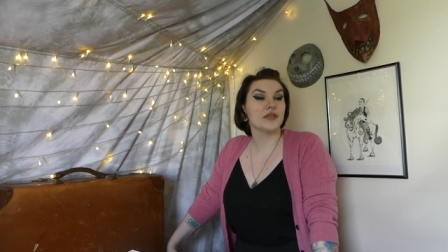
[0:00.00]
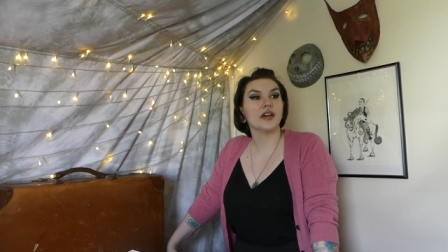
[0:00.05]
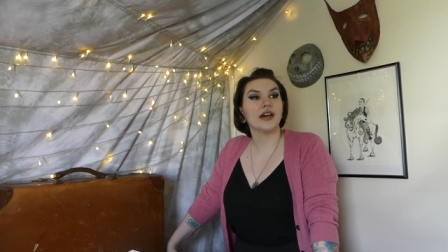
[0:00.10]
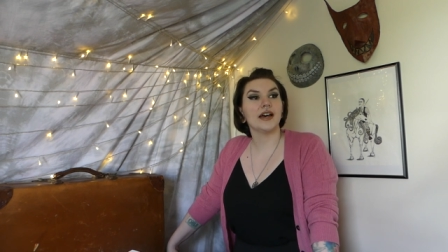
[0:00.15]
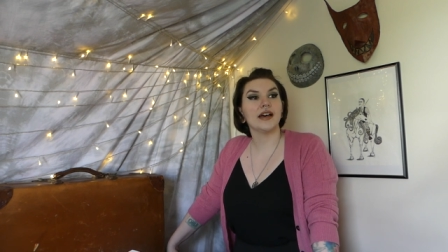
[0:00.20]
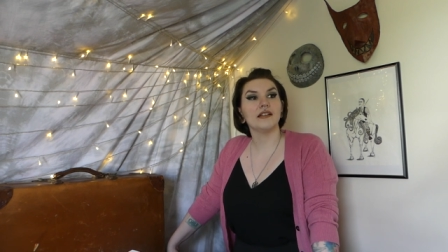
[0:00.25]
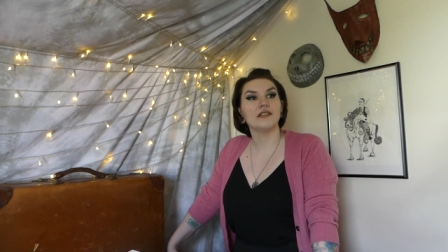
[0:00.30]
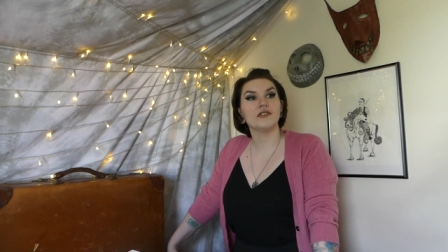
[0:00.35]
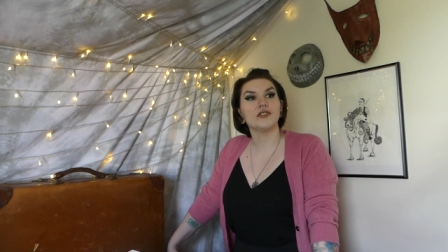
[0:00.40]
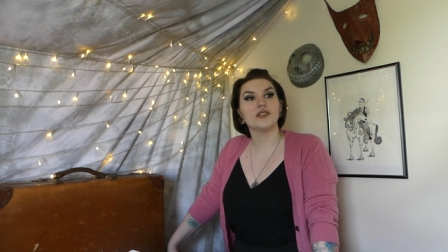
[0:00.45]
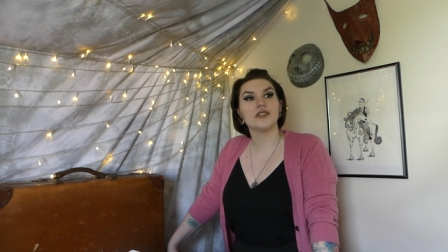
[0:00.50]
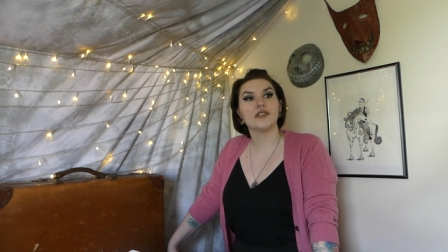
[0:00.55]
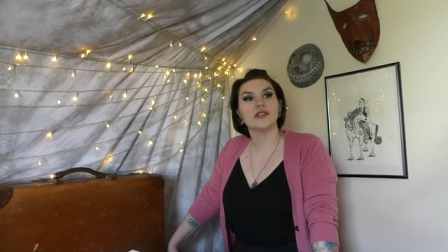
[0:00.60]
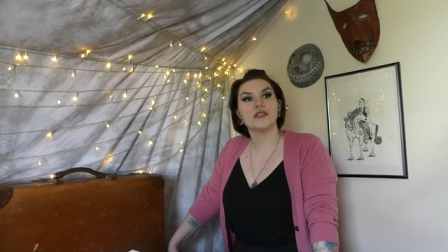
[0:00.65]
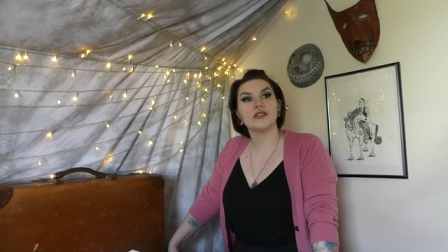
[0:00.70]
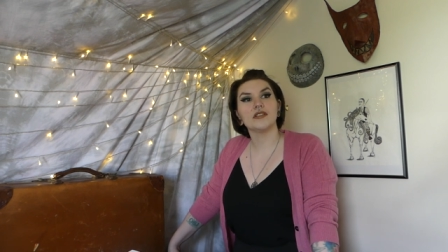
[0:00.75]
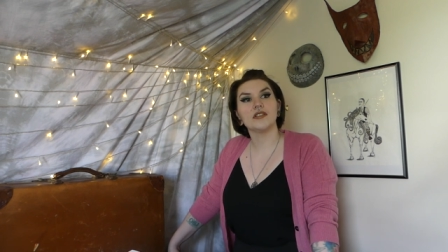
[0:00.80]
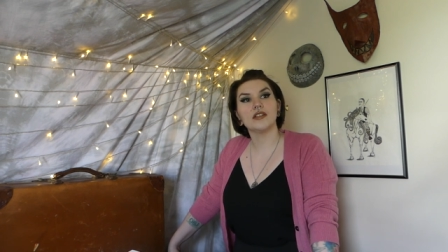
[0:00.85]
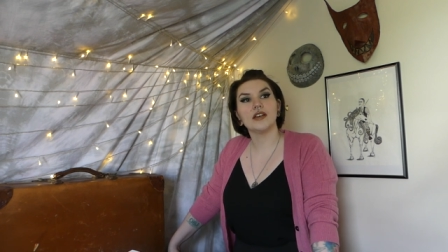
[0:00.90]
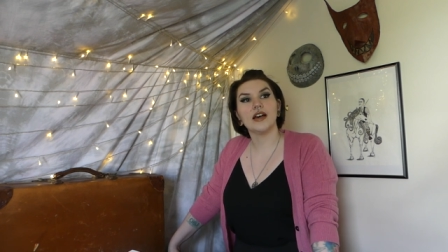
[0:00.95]
and
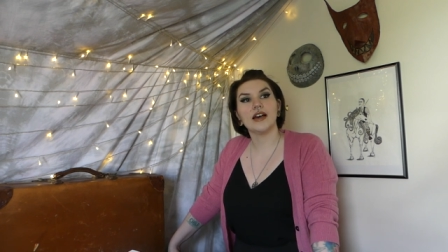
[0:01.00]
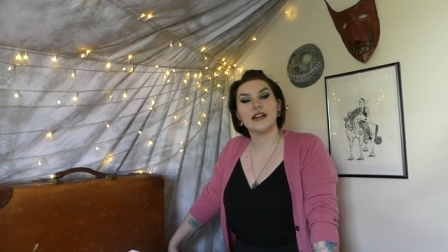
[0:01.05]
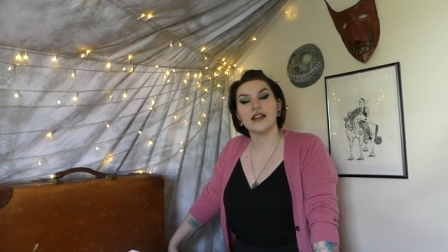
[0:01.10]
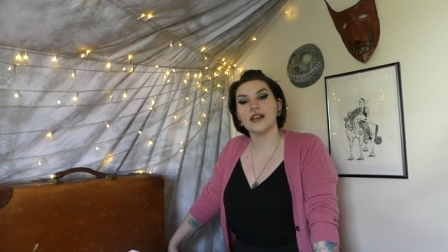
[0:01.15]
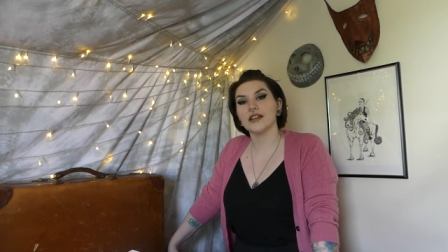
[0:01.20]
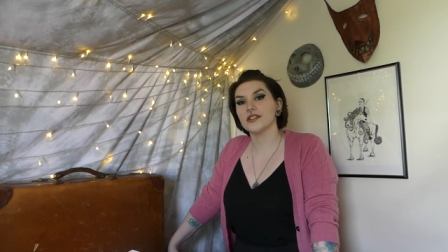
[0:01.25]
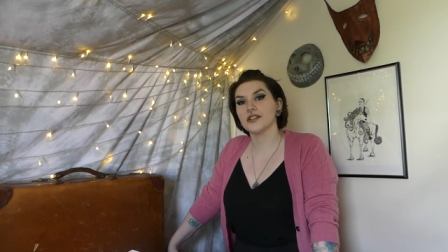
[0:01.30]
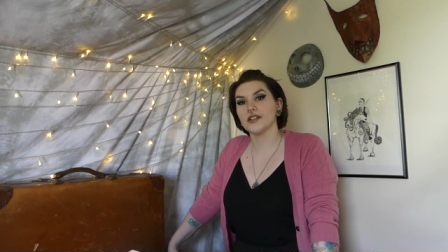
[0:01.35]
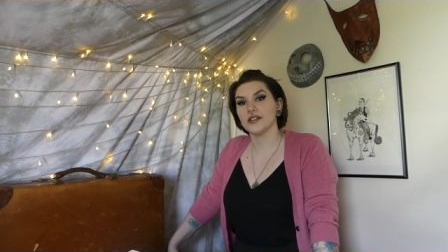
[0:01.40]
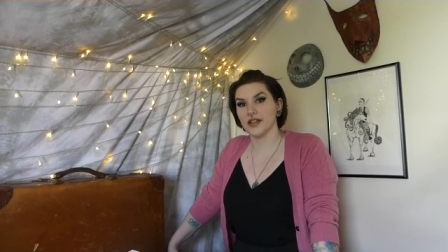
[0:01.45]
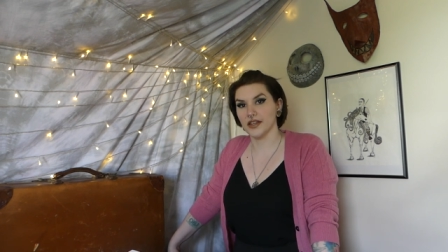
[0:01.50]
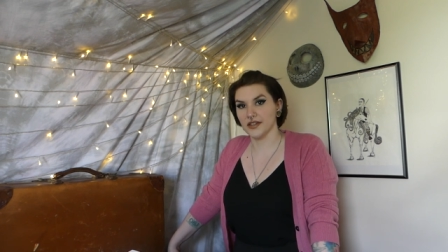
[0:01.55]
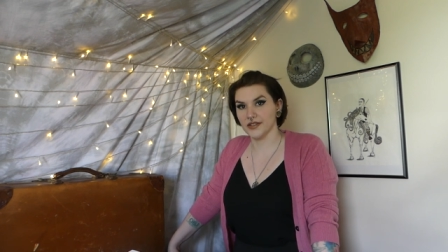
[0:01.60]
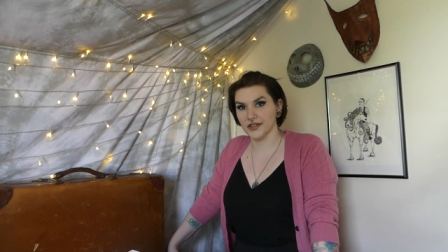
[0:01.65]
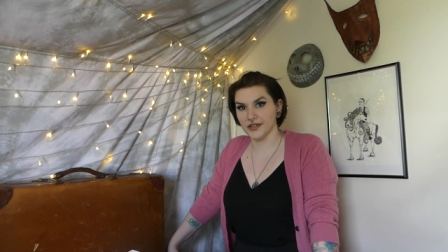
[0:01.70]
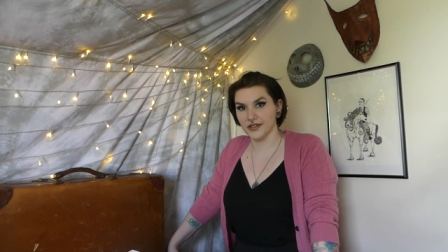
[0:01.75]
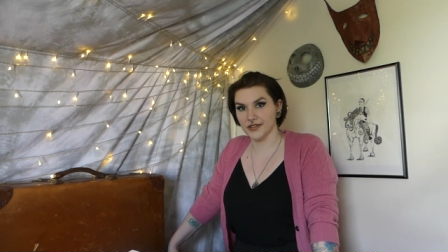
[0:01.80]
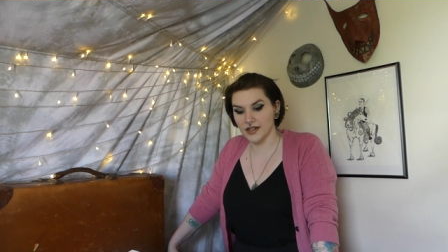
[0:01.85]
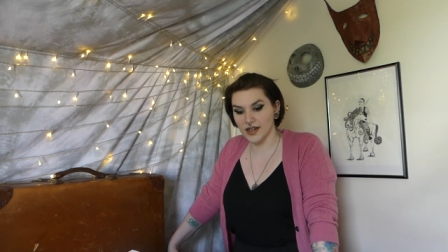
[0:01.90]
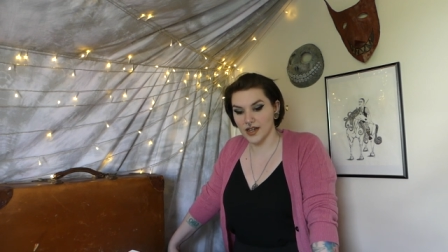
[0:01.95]
that
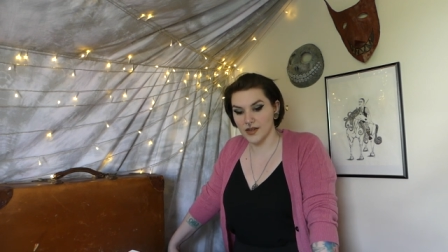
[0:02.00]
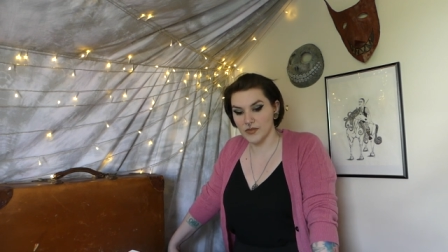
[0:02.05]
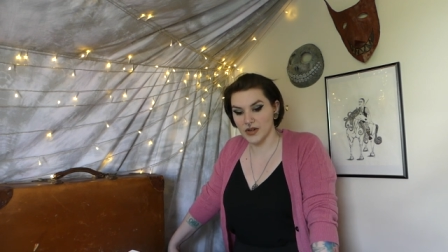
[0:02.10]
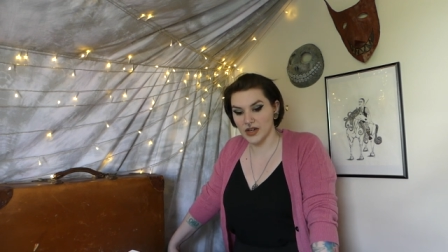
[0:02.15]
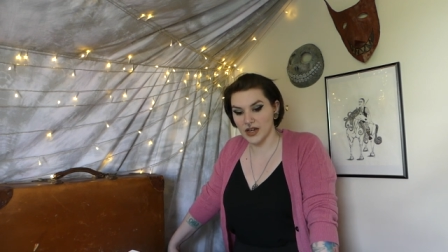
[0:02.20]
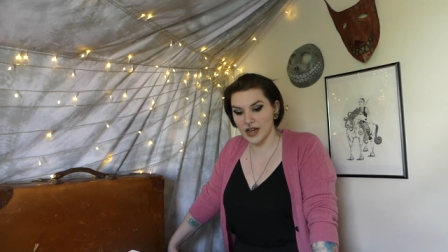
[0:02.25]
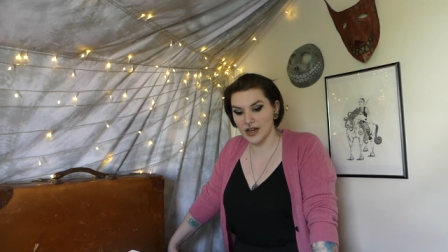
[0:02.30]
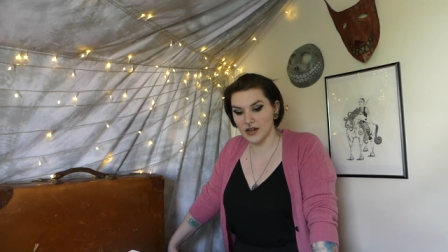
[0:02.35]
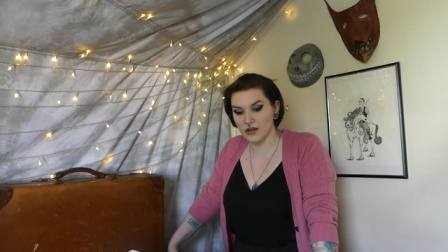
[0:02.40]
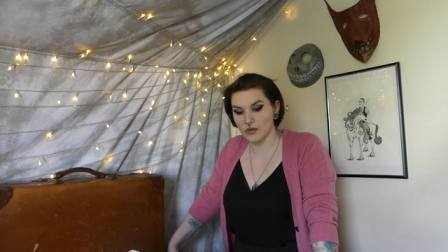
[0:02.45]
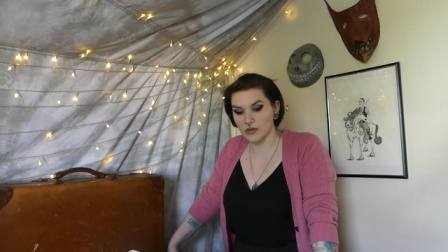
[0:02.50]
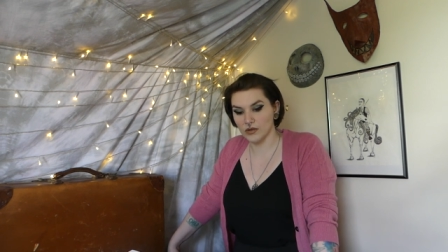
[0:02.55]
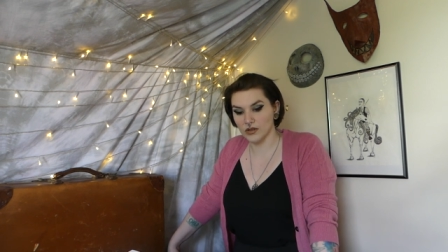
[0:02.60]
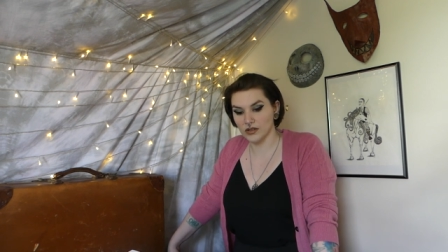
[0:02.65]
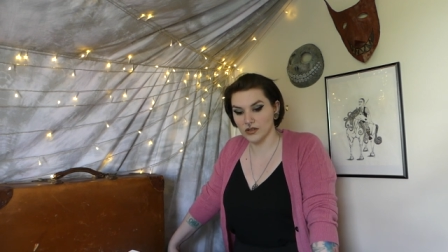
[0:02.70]
escalated. I'm now